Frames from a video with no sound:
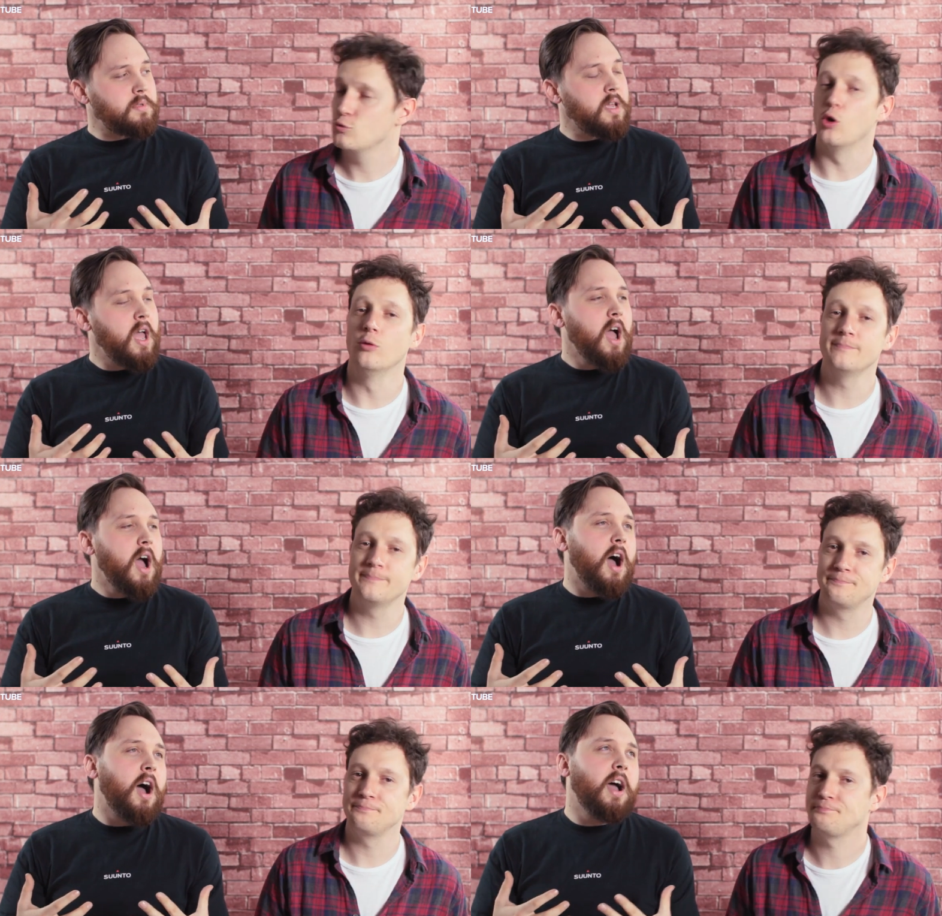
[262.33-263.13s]
Speaker 1: Cool.
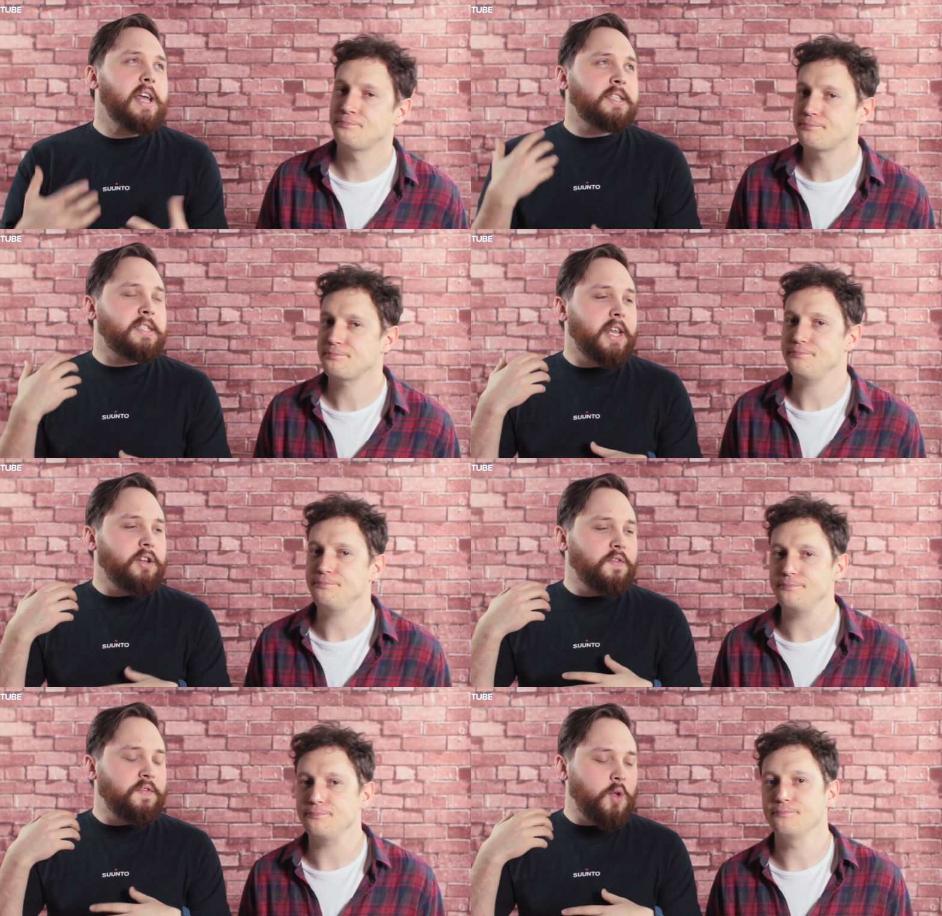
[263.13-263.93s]
Uh, instead
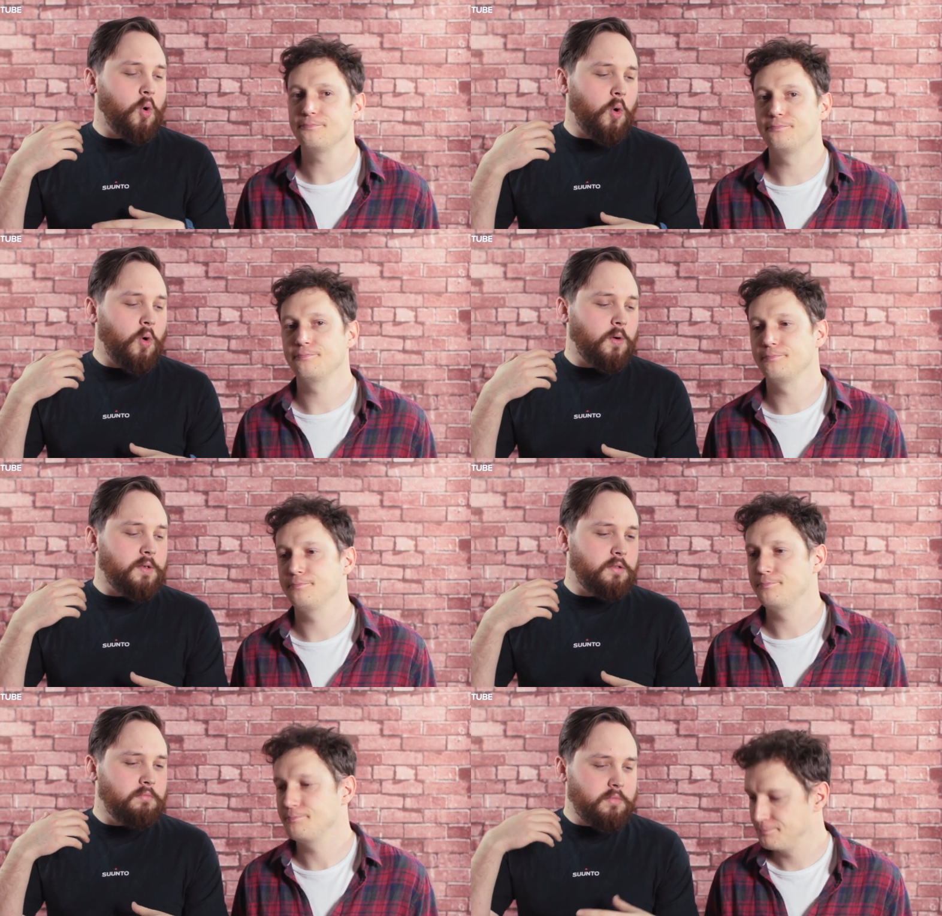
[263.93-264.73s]
of
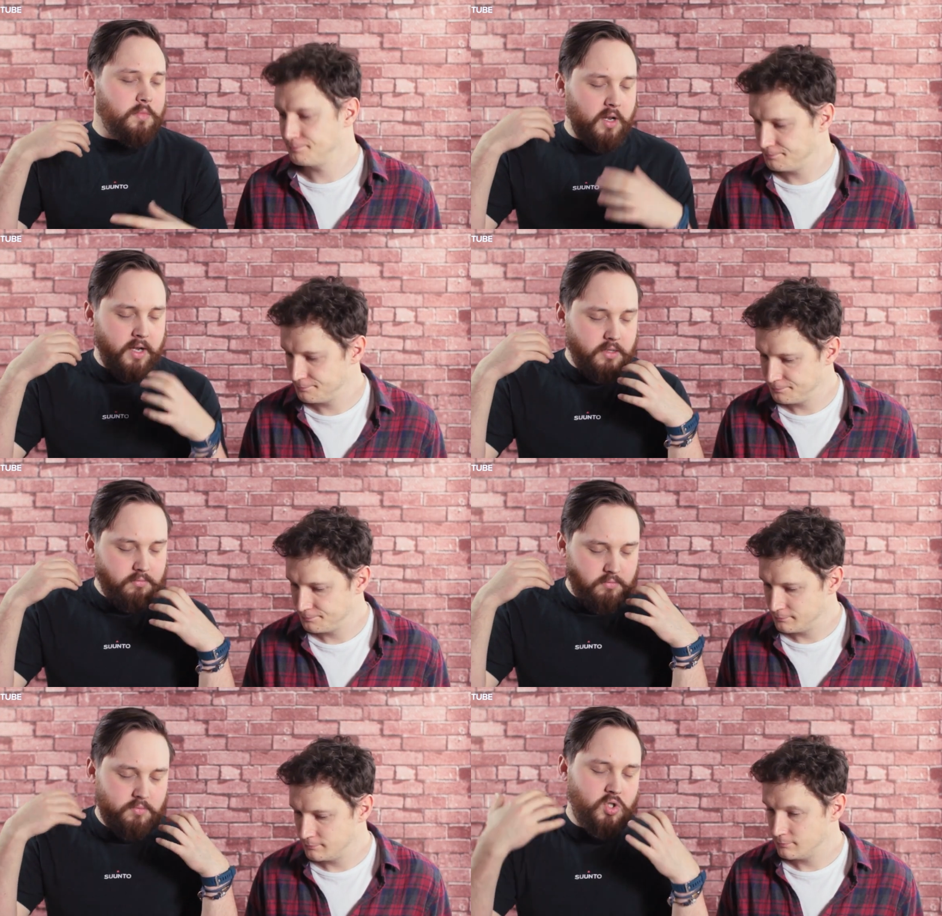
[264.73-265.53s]
your like
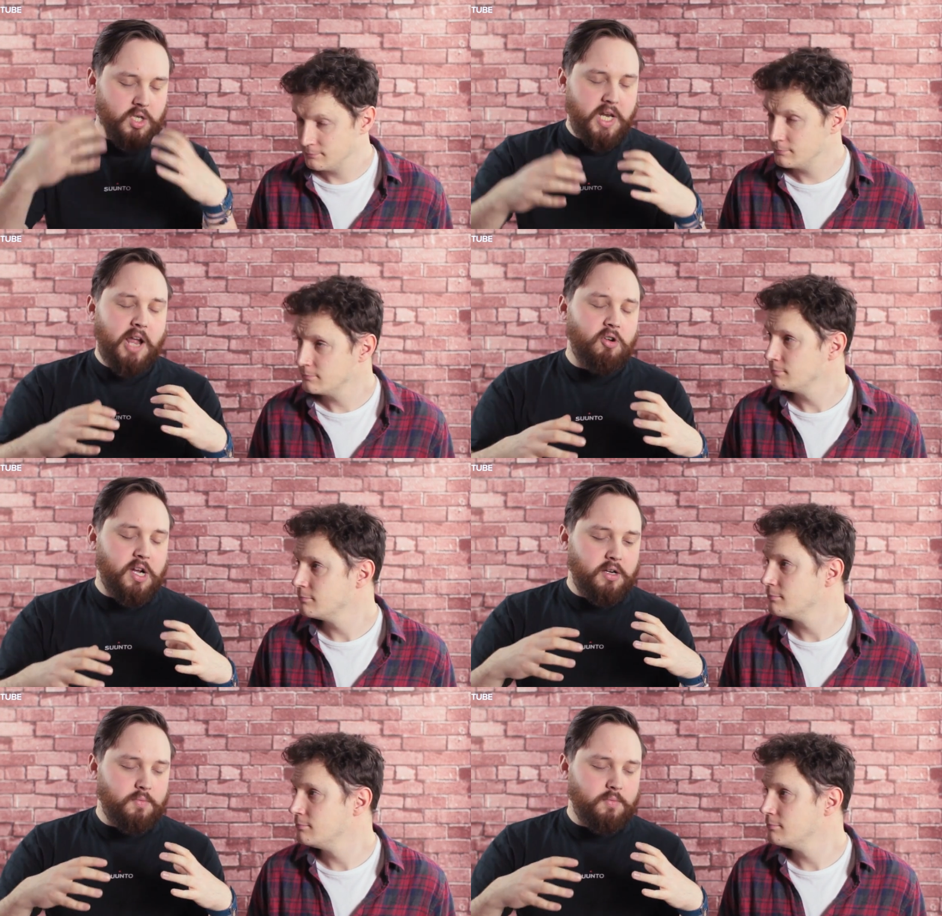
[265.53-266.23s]
generic,